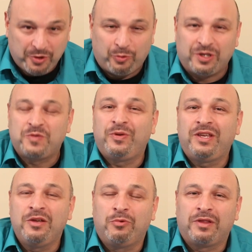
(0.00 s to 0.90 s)
We're
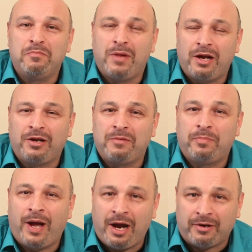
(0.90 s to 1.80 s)
speaking with Mary
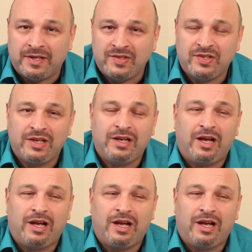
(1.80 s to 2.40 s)
Parras